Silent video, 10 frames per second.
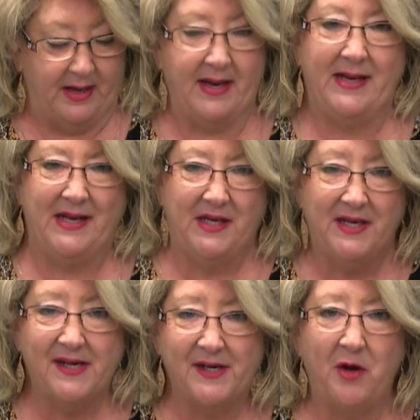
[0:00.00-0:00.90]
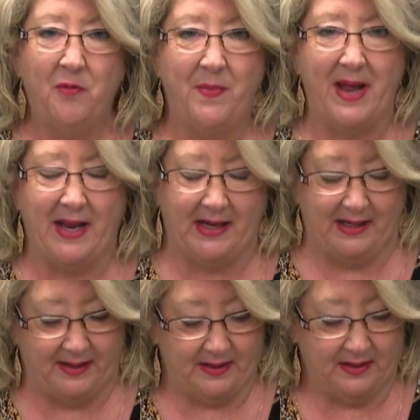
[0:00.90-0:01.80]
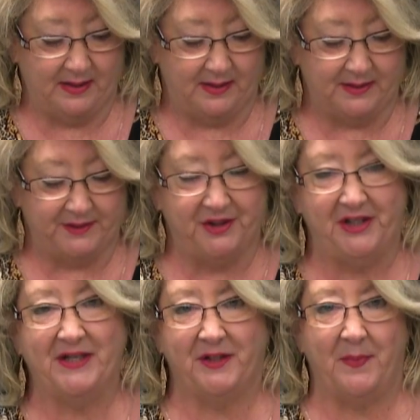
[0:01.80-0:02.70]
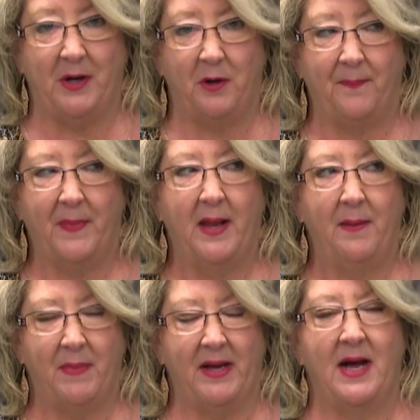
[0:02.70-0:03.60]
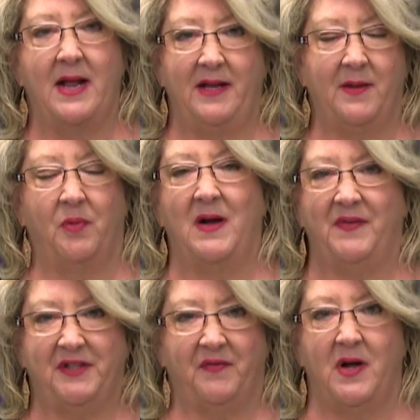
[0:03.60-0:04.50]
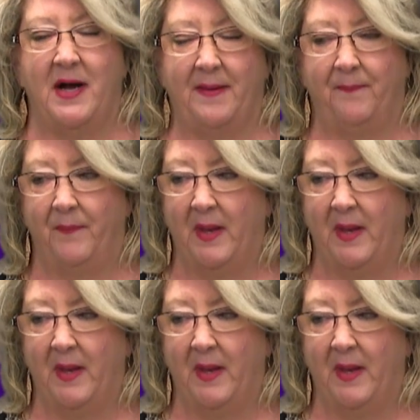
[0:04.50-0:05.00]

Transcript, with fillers: And he disobeyed Jezebel by hiding the prophets of God.